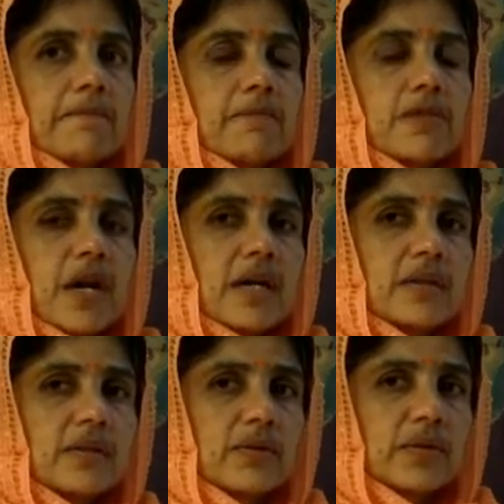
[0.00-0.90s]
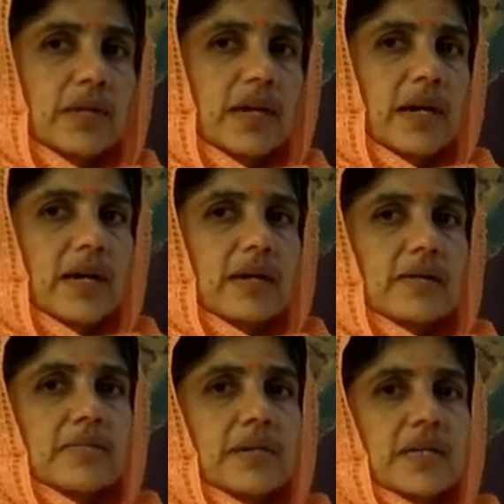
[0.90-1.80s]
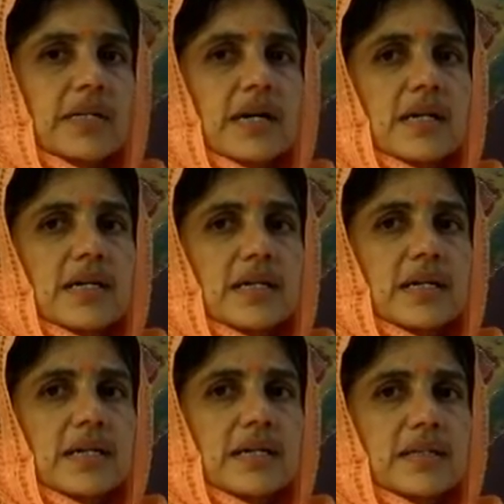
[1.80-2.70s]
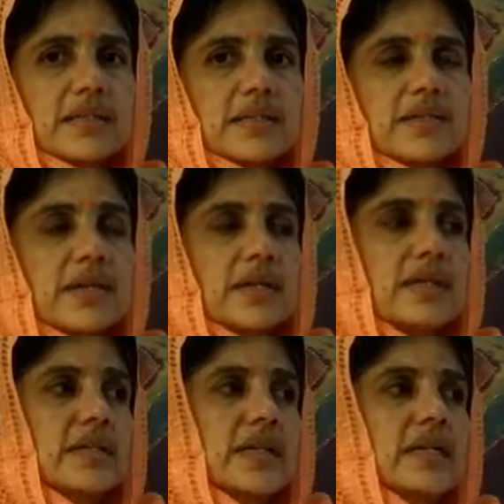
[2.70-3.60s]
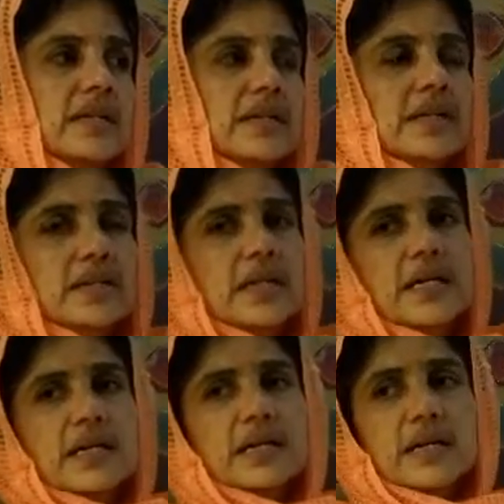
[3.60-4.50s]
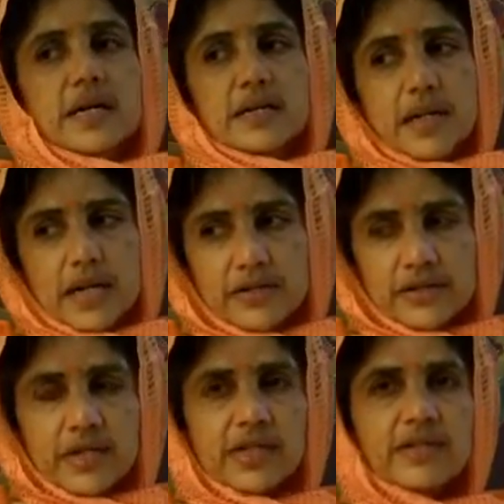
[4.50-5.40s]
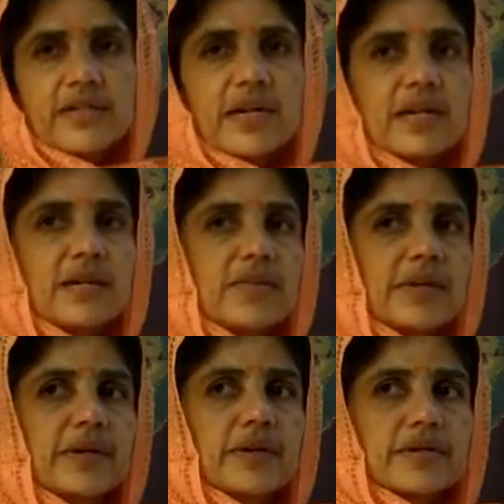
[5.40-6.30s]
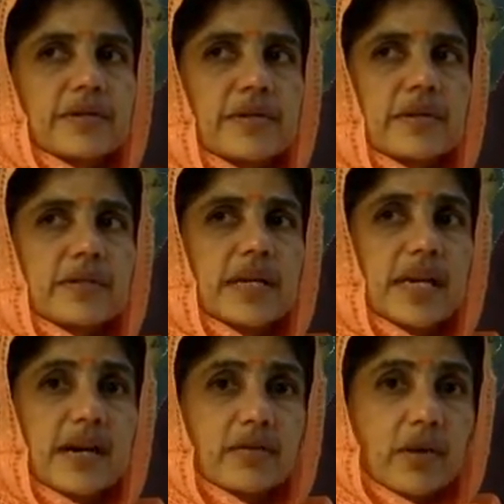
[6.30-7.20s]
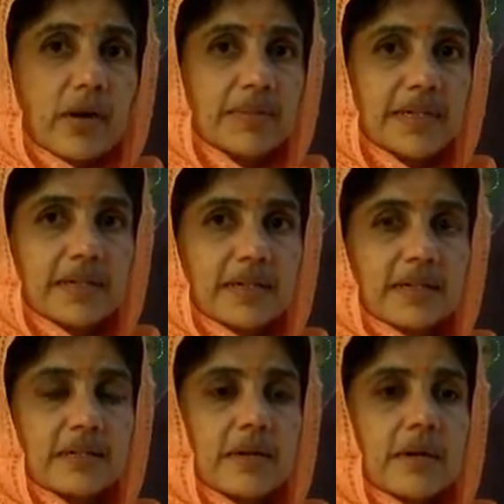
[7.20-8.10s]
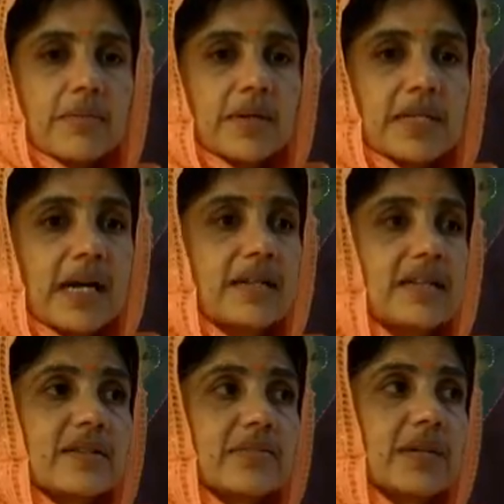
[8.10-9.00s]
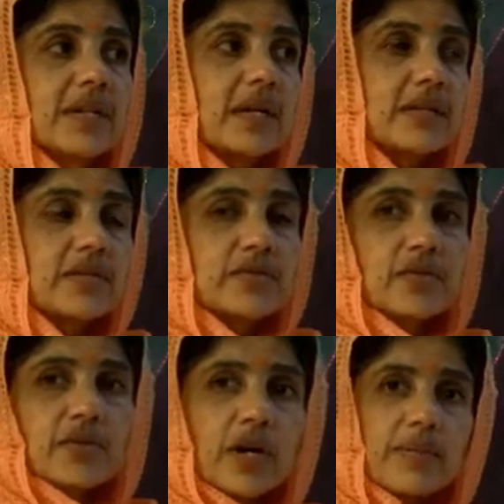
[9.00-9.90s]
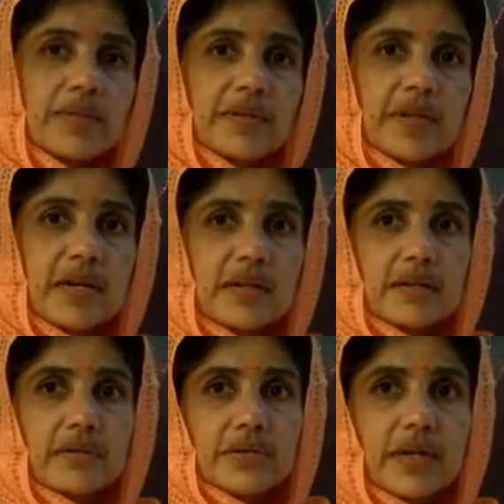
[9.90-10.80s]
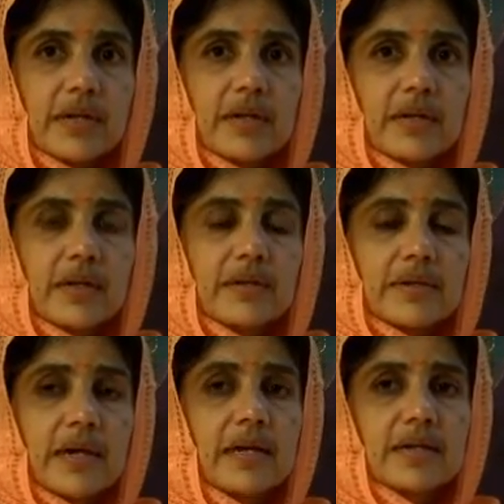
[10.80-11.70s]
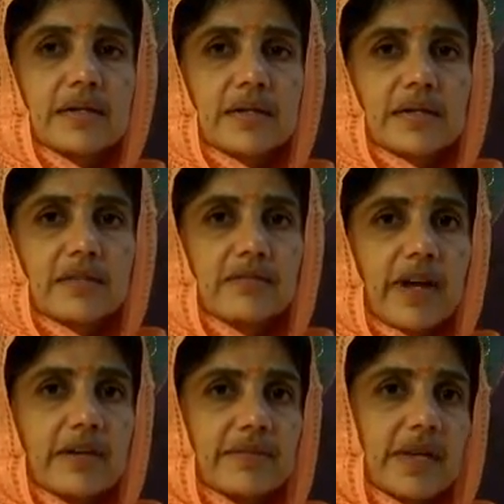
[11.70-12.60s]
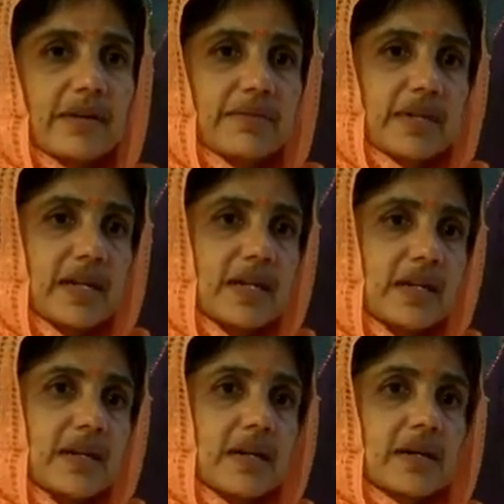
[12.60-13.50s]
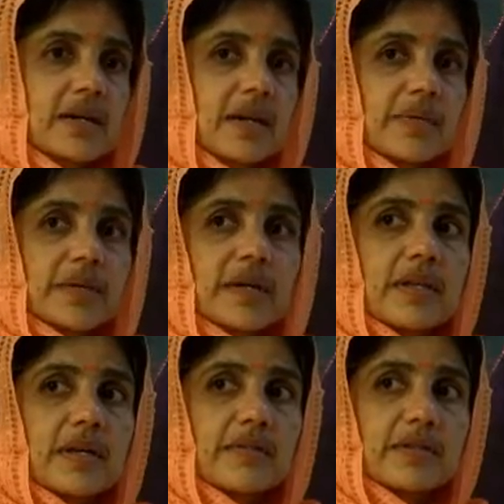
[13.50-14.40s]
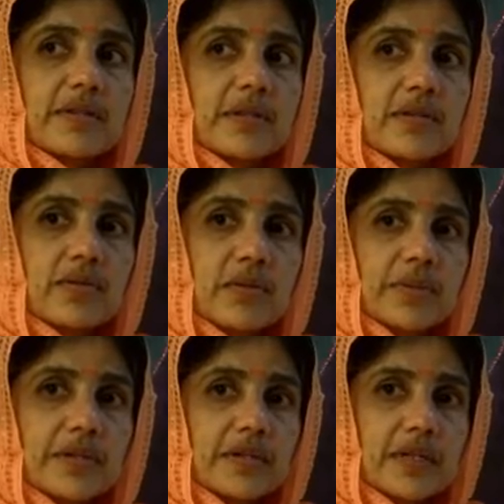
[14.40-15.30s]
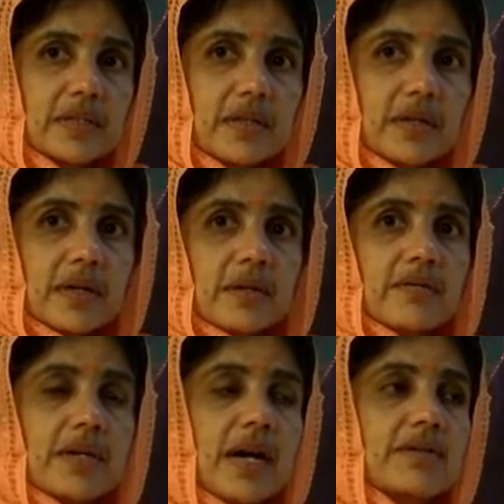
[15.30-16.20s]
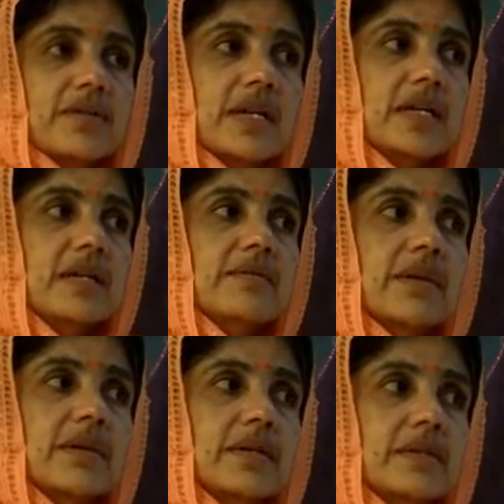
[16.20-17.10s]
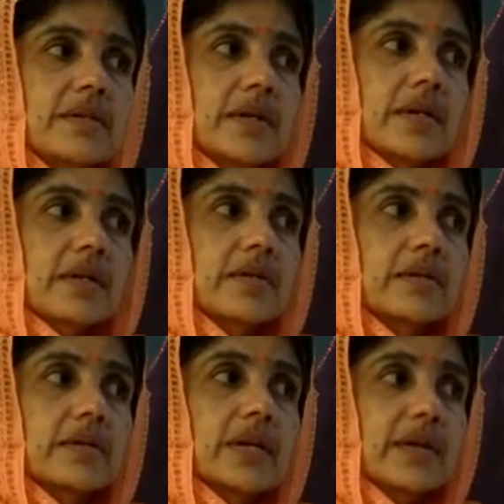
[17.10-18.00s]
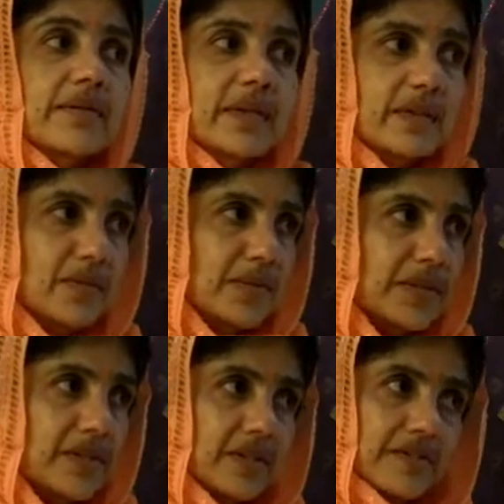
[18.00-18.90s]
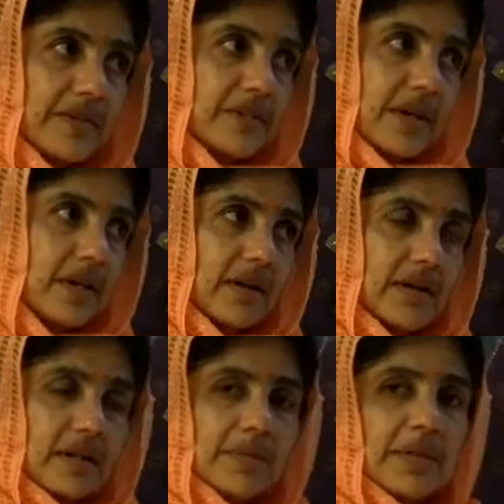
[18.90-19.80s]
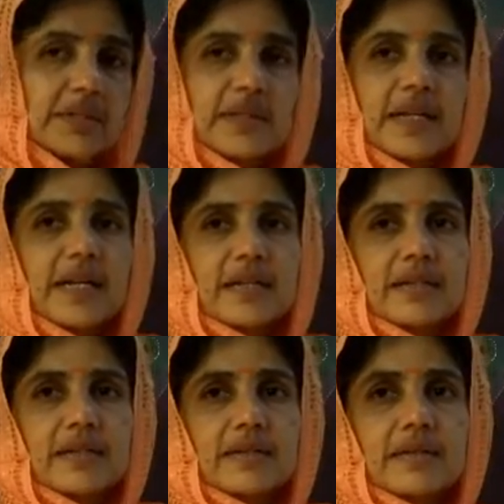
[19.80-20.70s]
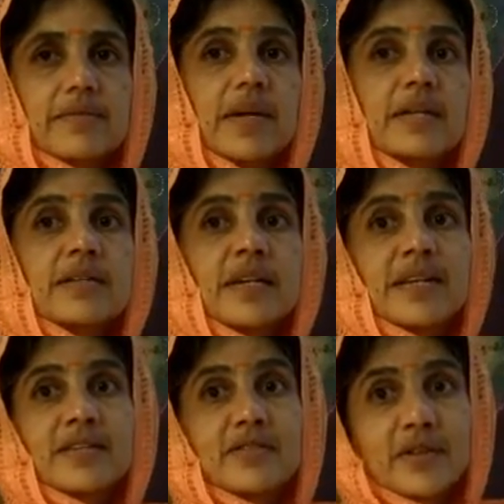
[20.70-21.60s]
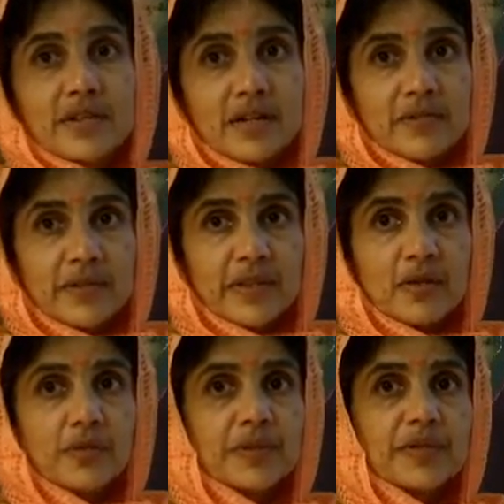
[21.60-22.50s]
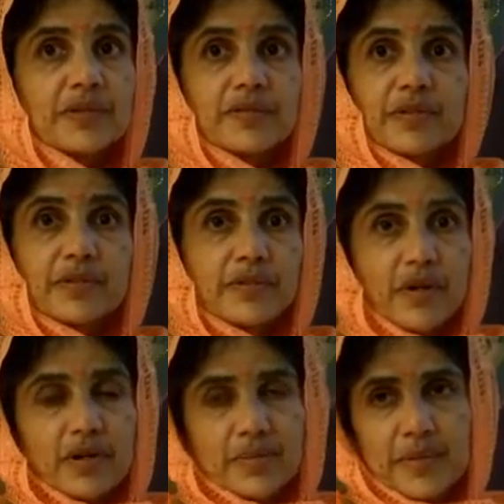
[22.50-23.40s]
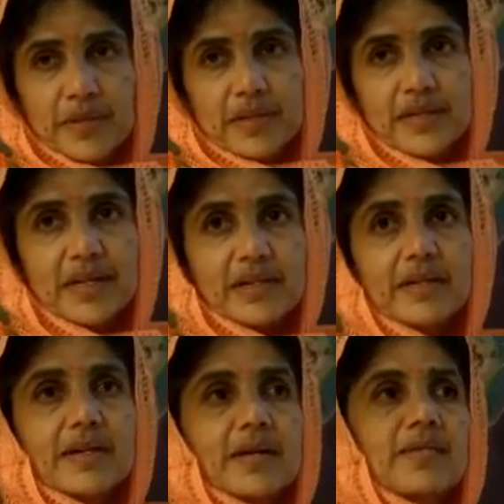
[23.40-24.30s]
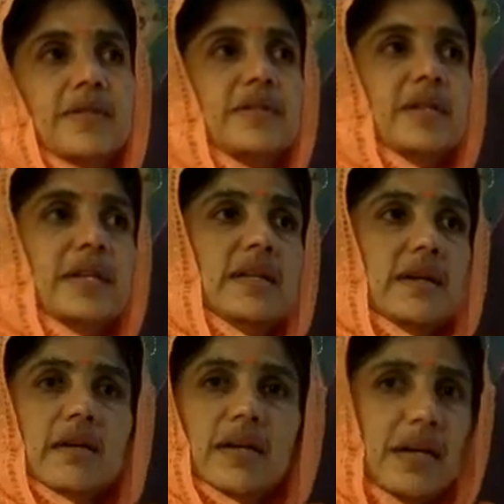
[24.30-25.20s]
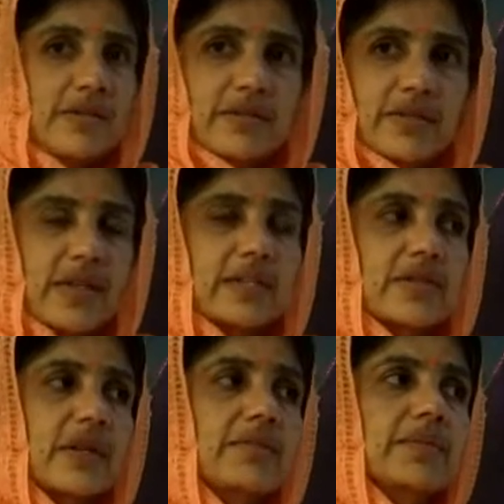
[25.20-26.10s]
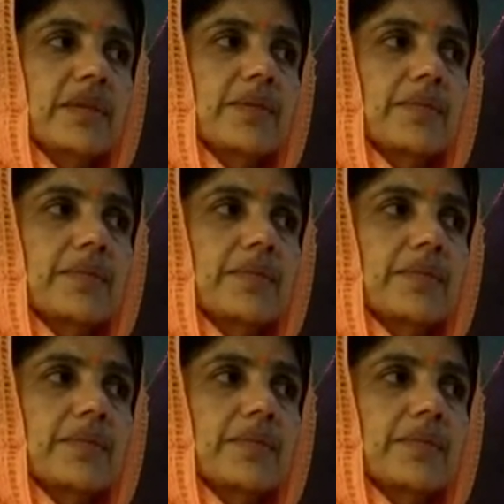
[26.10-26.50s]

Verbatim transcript: Chandogya, Brihadaranyaka. These are the 10 that are traditionally studied because they have commentaries. But that doesn't mean others should not be you know, study, studied. In fact, we have studied Ganapati Atharvashirsha Upanishad. We have studied what else? You know, Kaivalya Upanishad, which are not among the 10. We are studying Shvetashvatara Upanishad, which is not among the 10. But still, they all have to say the same thing.